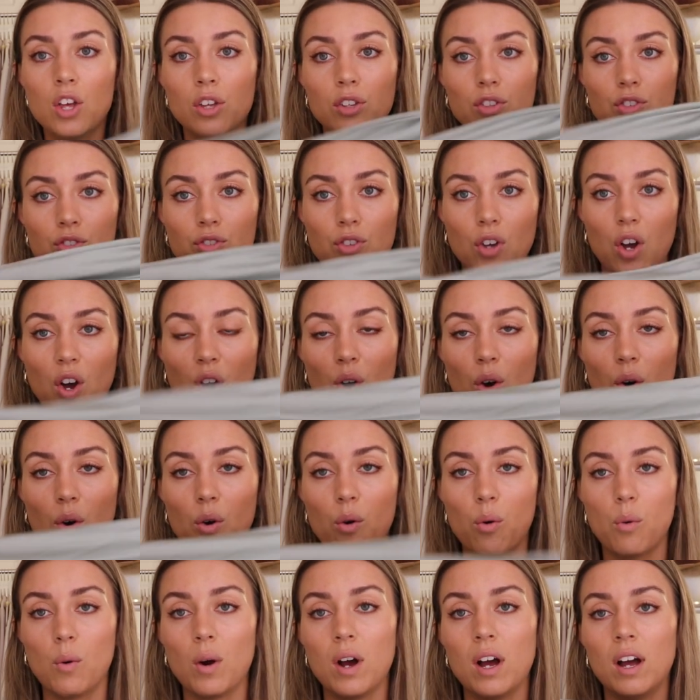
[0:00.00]

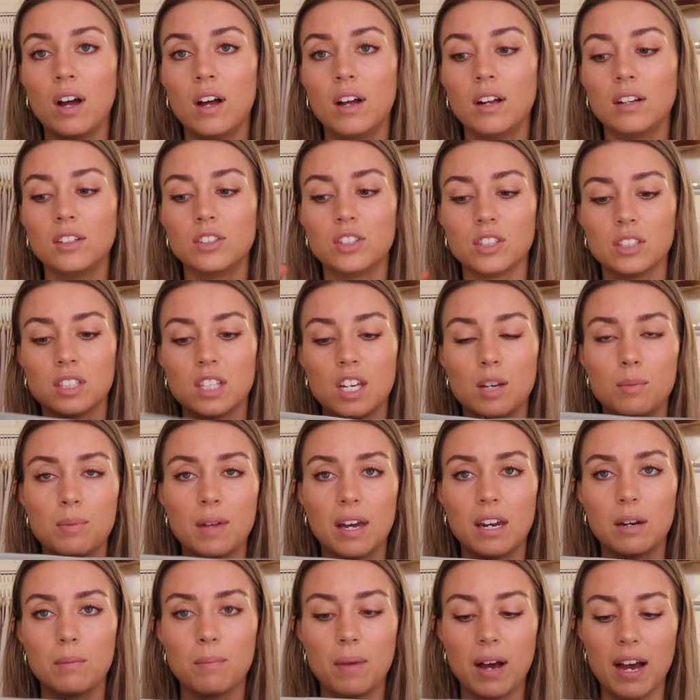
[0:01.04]
So just keep
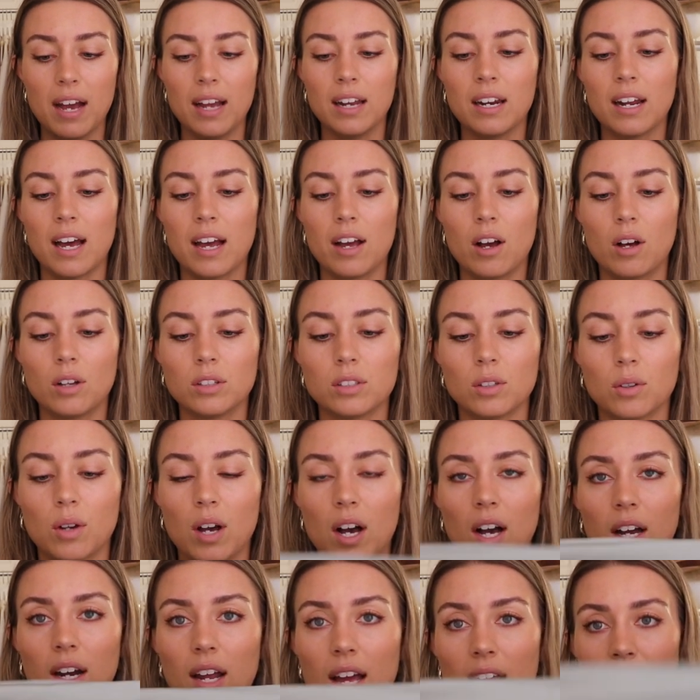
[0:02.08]
that in mind. I also
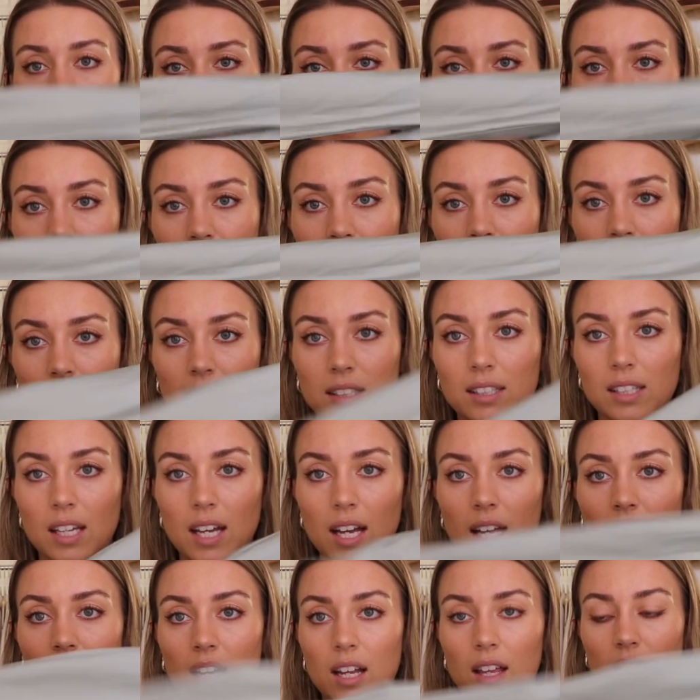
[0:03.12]
got a six
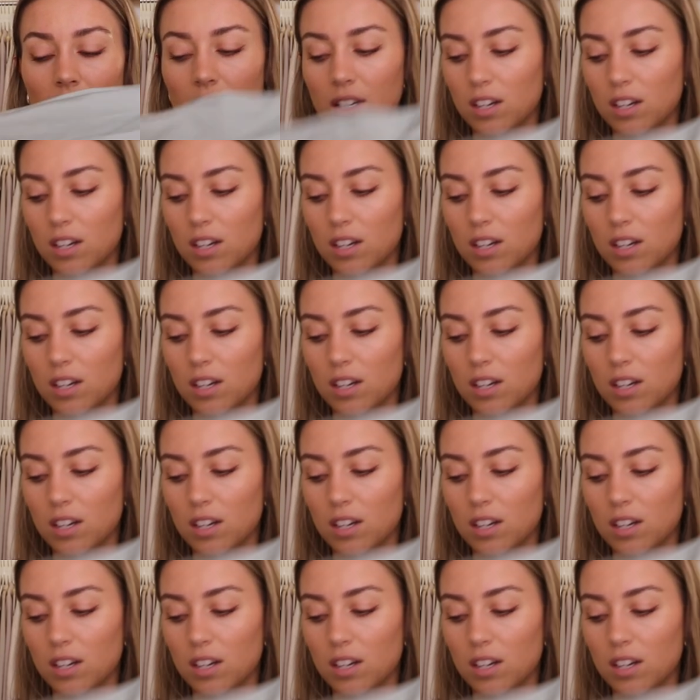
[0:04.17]
in the